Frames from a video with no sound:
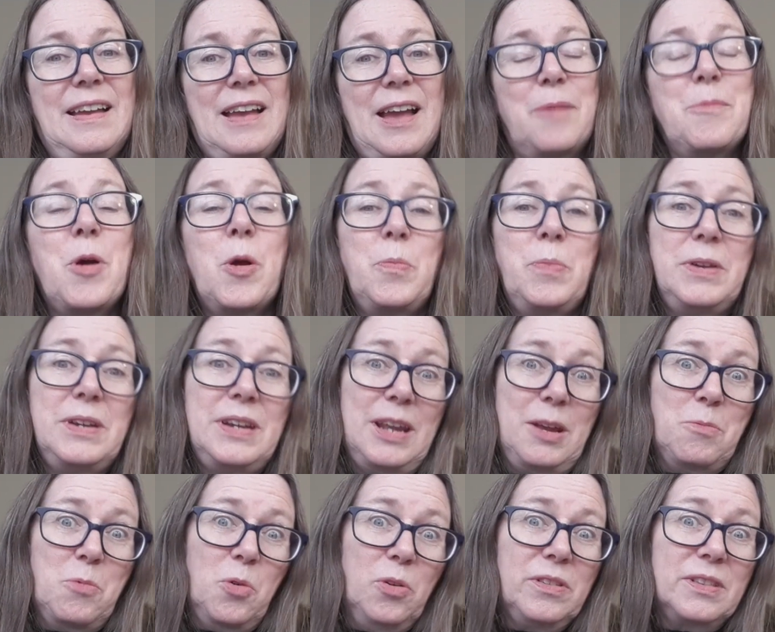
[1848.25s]
I'm hoping to
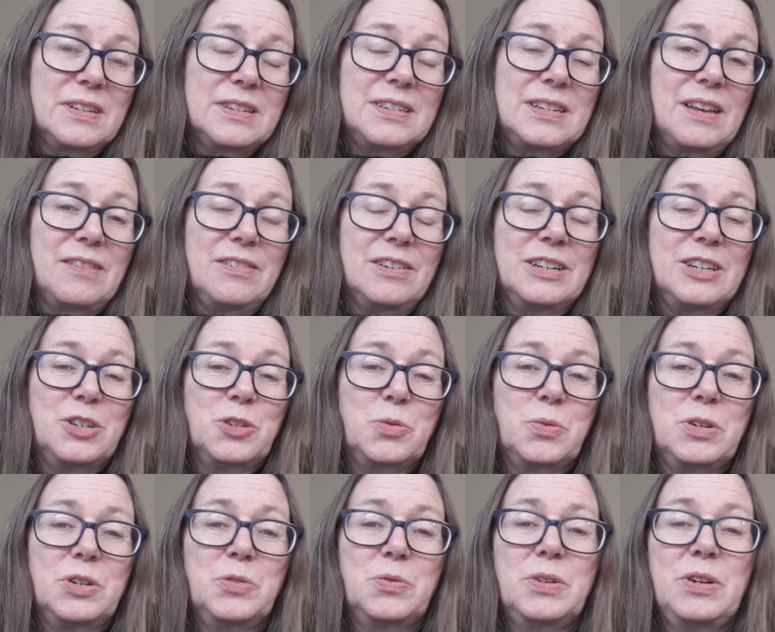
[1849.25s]
get more than 7 in
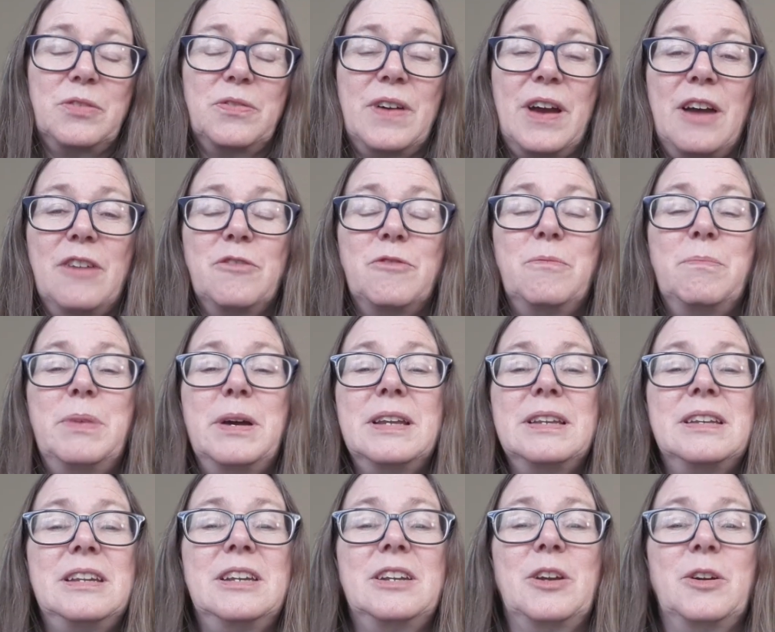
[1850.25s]
2025, but
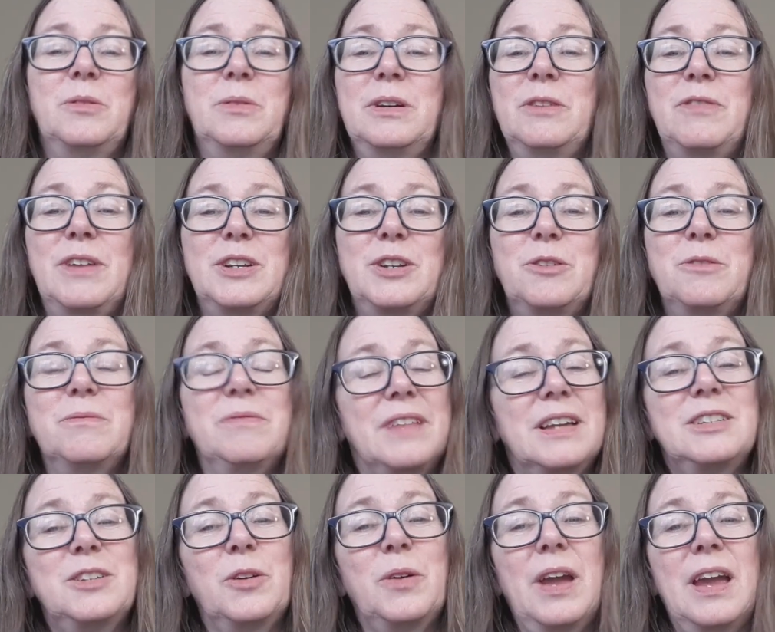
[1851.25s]
if I don't,
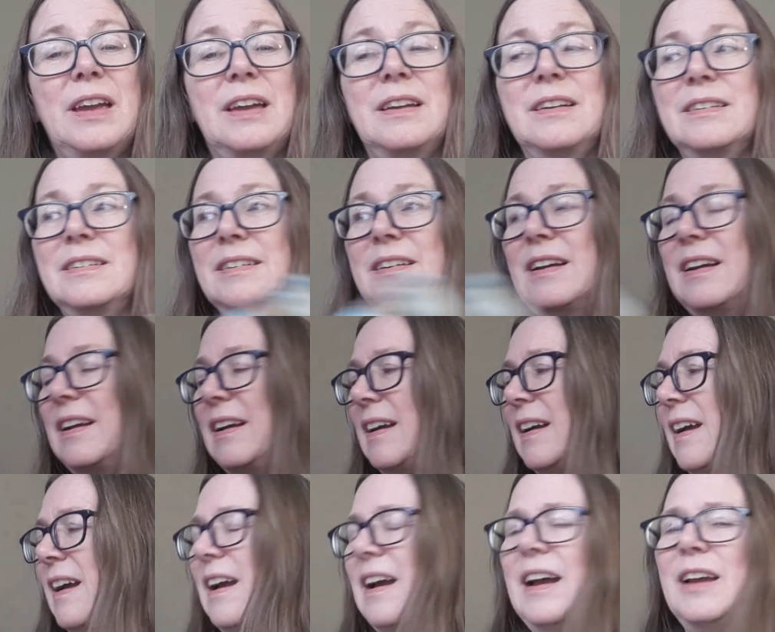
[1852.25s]
that's okay.
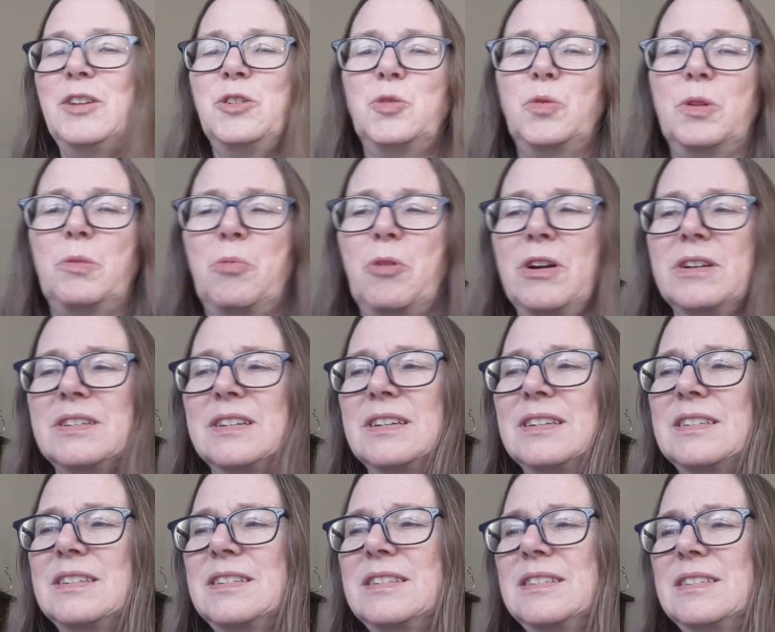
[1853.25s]
I enjoy the
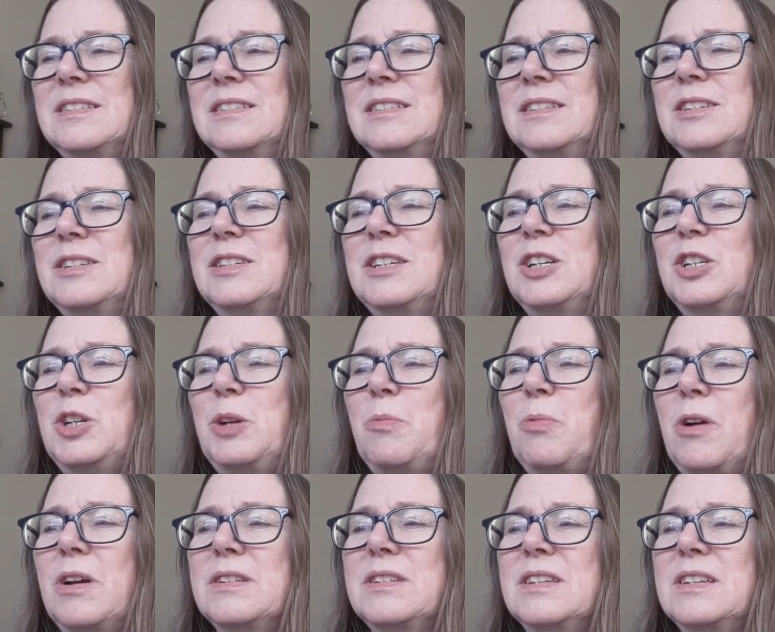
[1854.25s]
process. The stitching
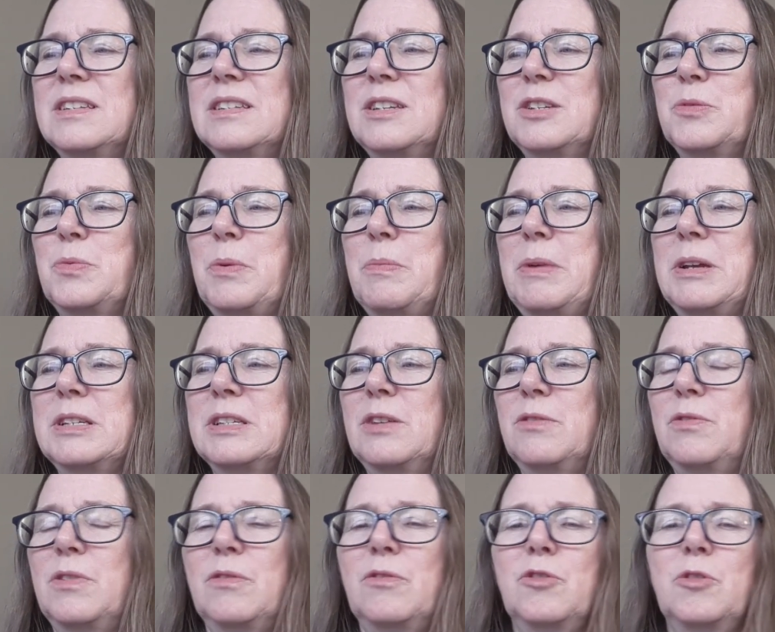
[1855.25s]
process is what makes
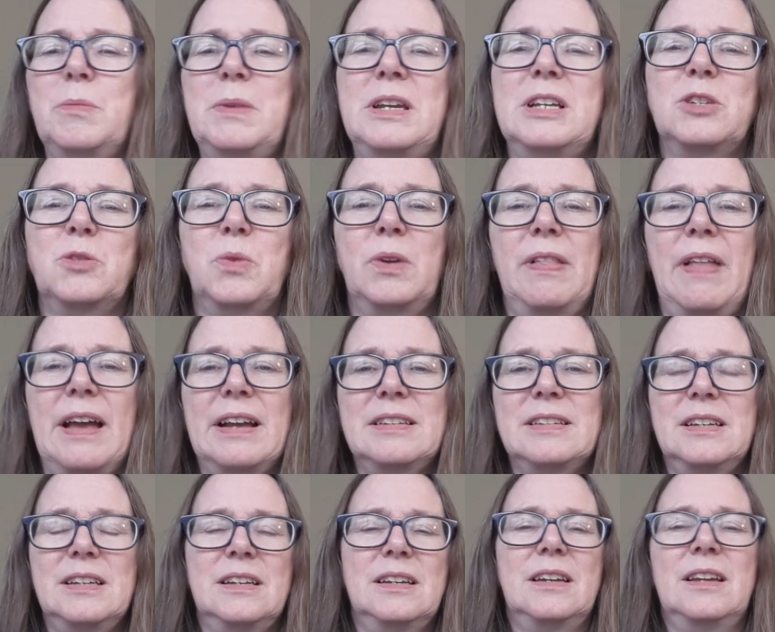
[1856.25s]
it fun for me. It's
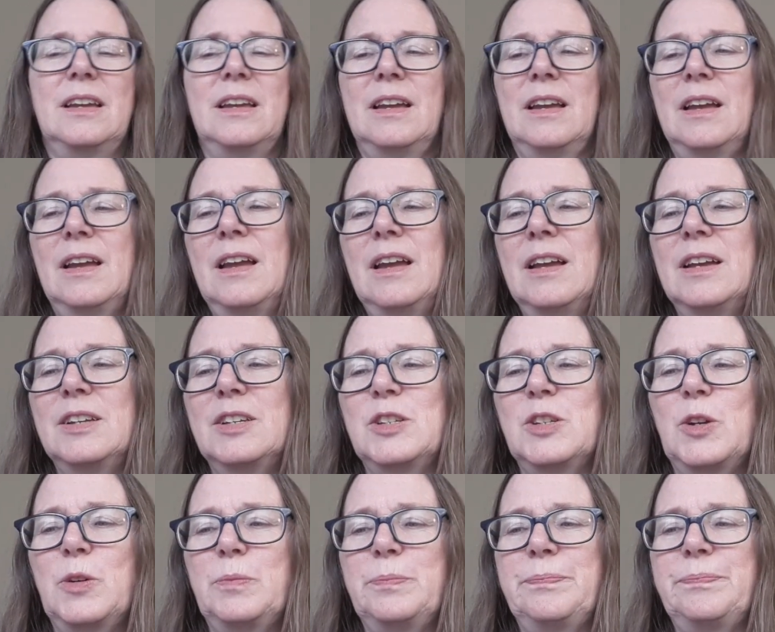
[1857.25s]
relaxing.
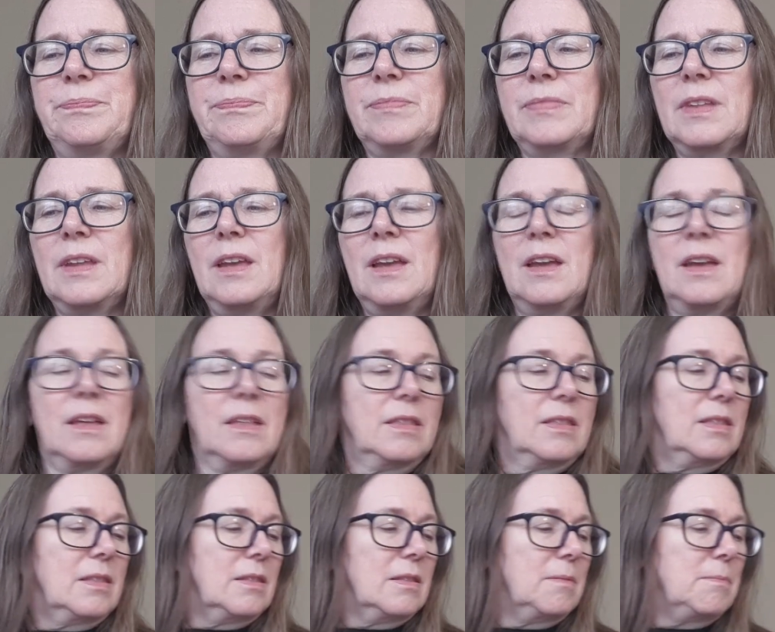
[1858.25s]
So,
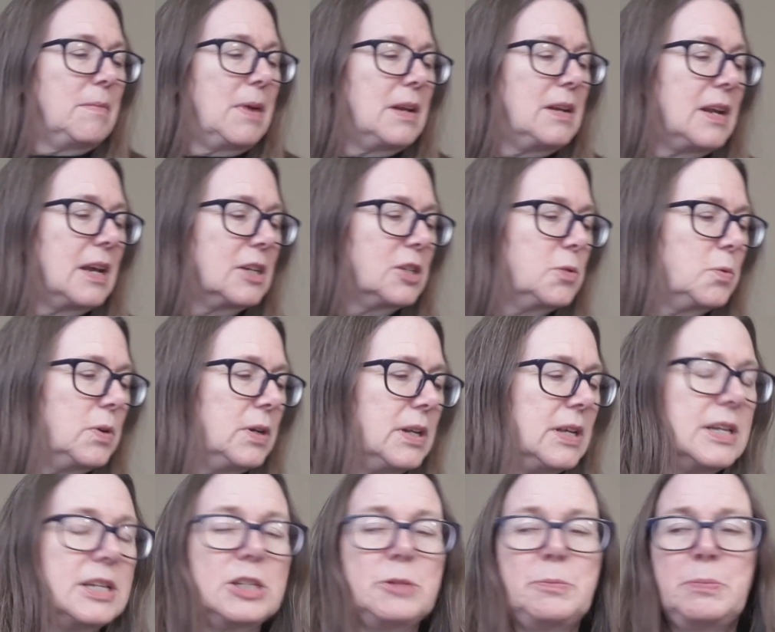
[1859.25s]
my next one
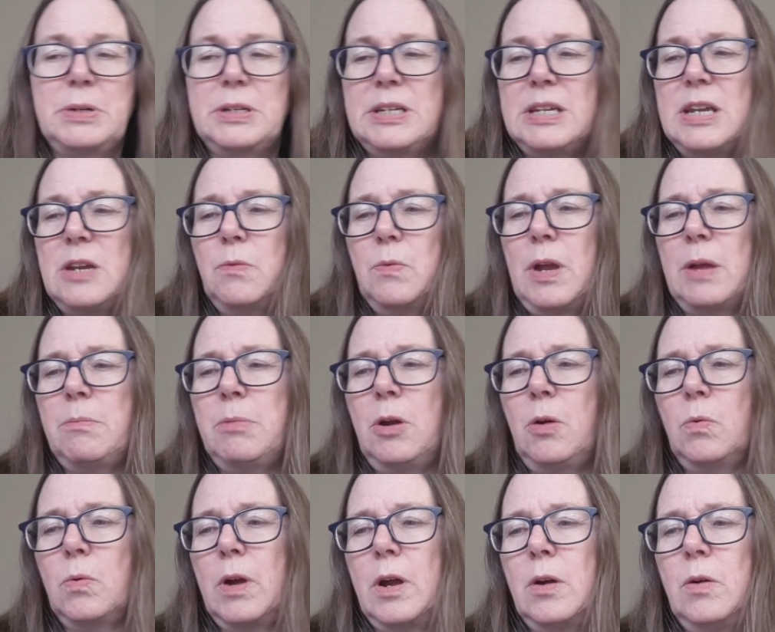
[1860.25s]
is Petite
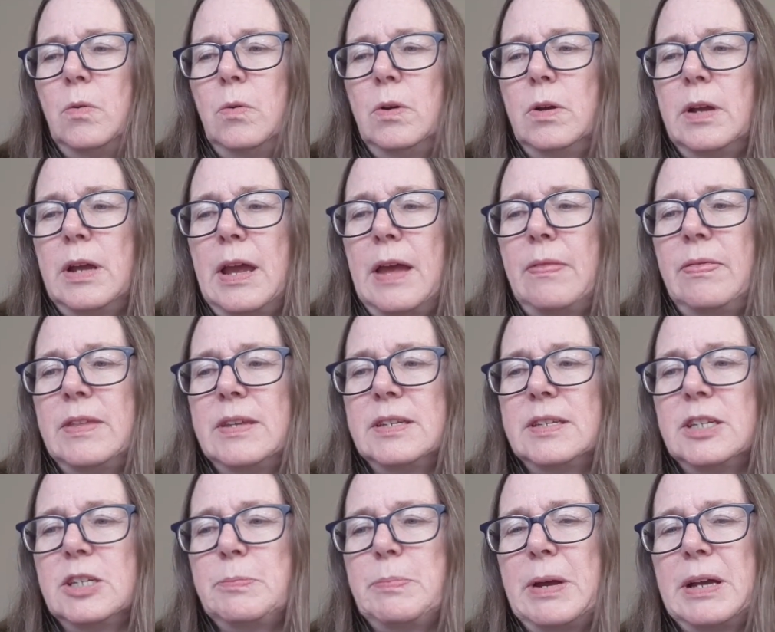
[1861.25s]
Rainbow Row, and
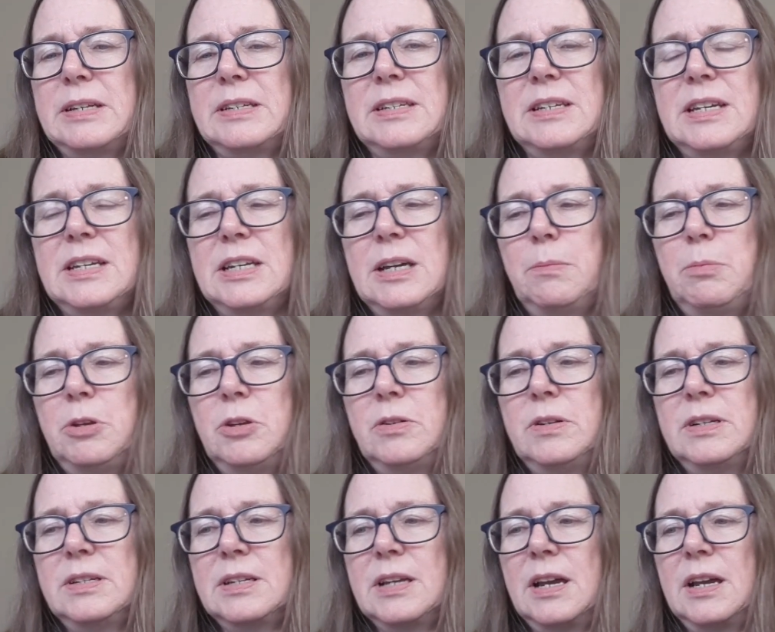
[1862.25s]
this is by CW
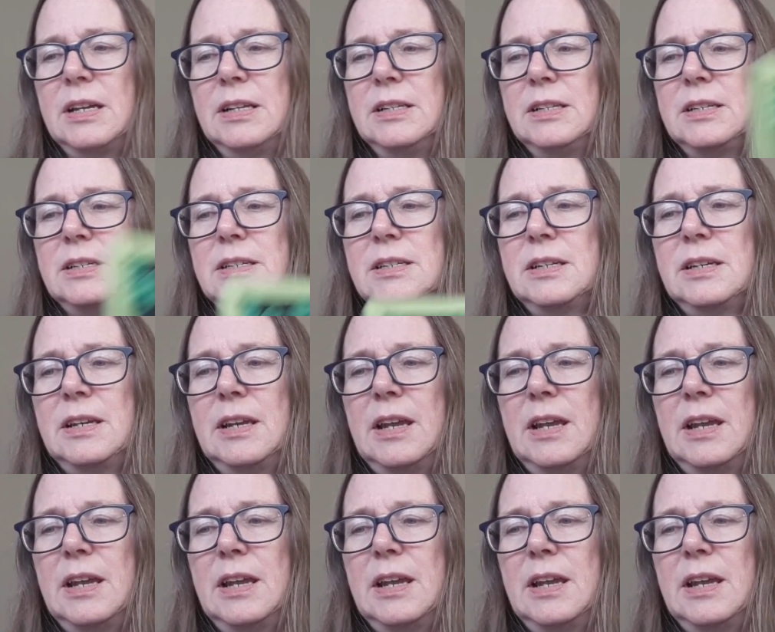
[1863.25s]
Designs.